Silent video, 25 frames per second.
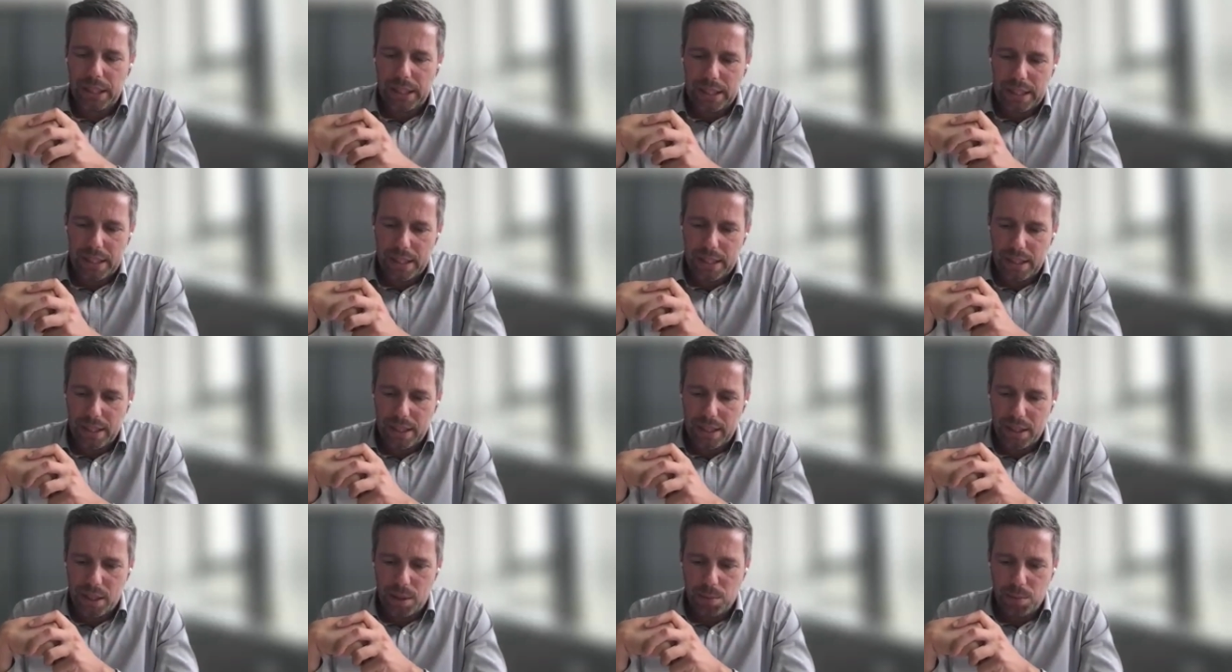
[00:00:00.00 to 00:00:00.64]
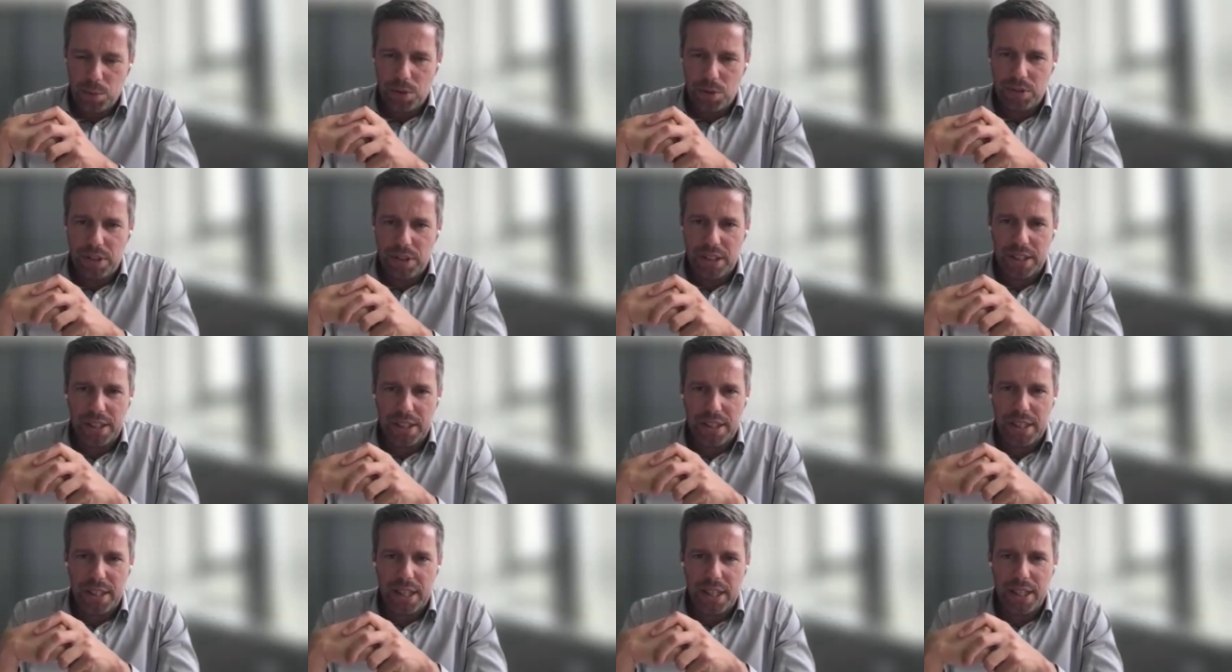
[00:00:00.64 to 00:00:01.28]
It's Thibaut van
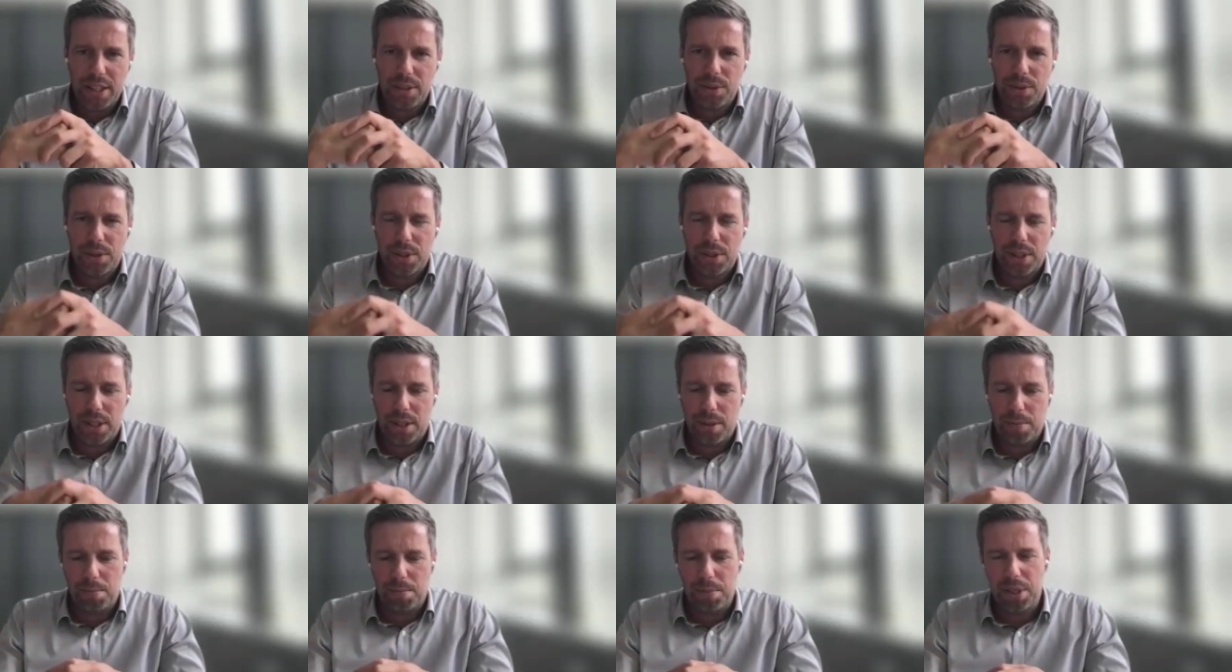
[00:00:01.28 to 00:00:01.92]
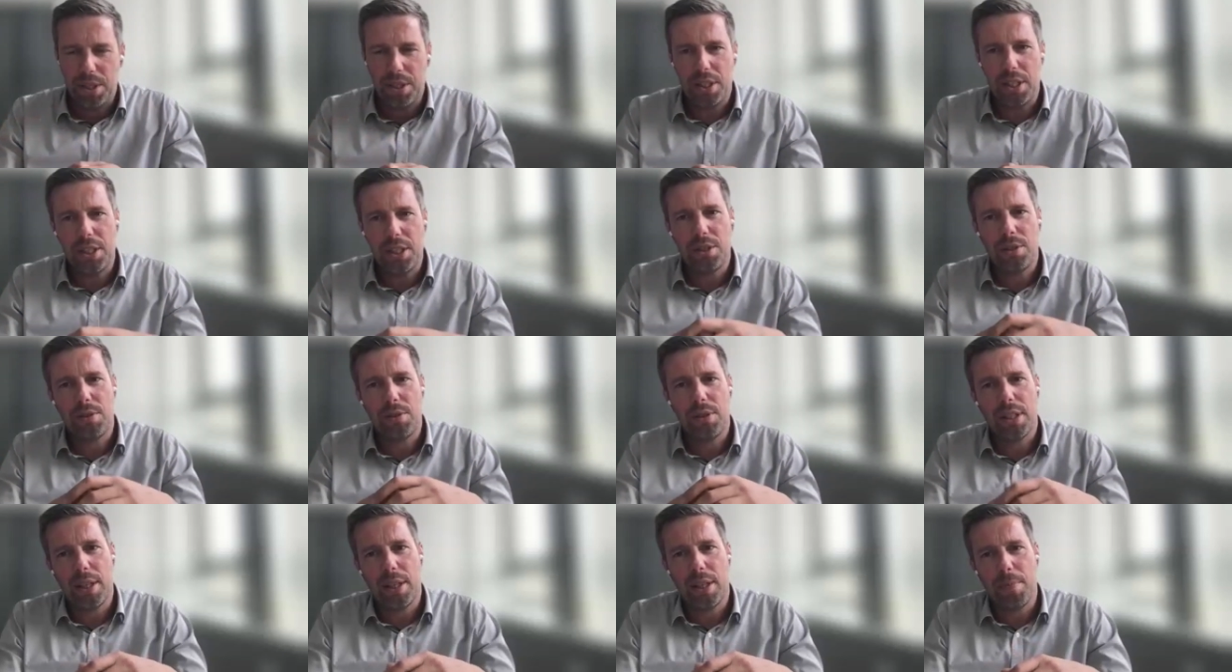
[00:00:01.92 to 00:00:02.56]
der Stede, who was a PhD
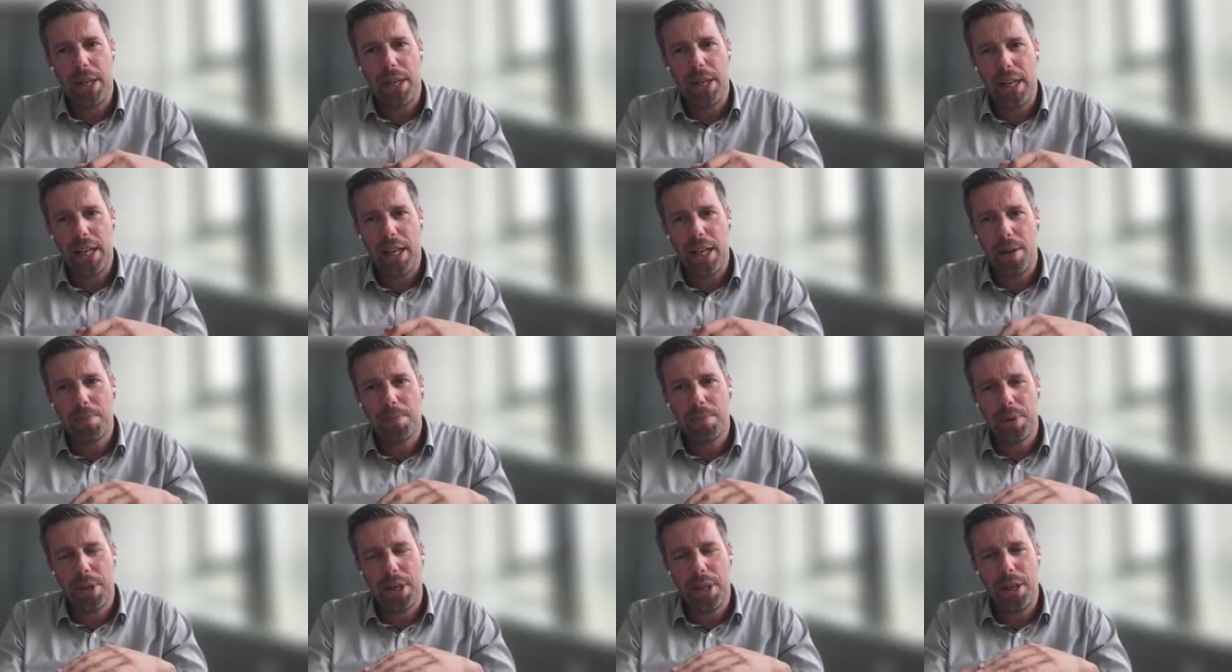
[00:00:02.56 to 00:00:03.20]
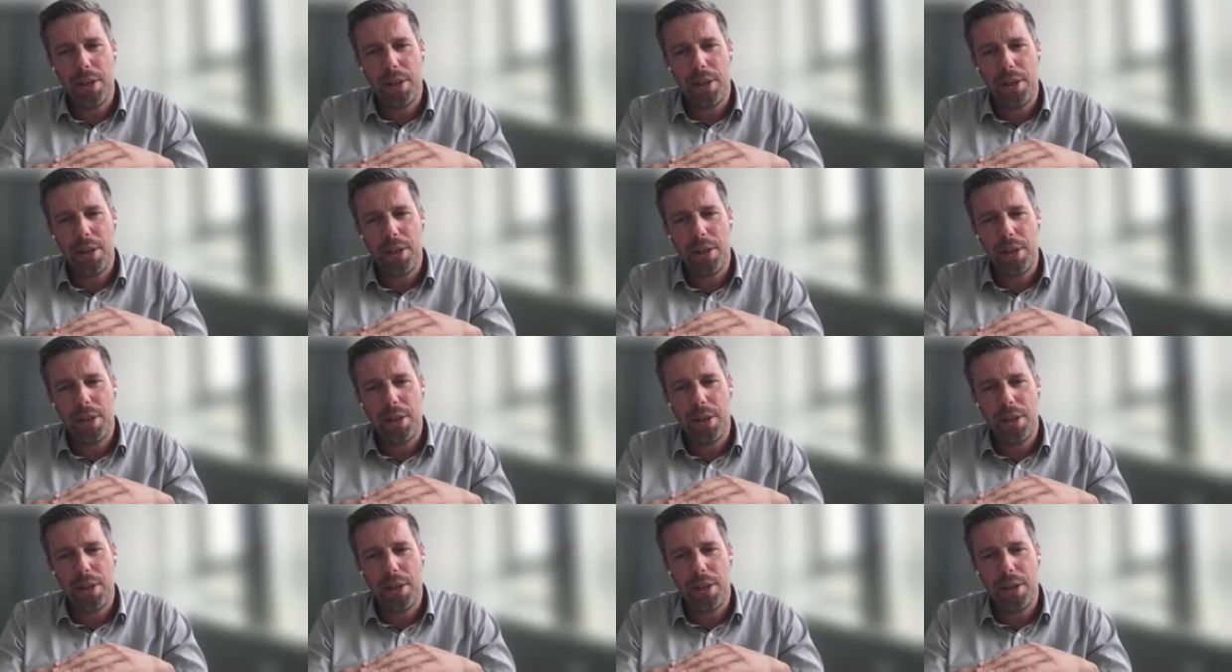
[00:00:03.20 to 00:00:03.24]
student in my lab.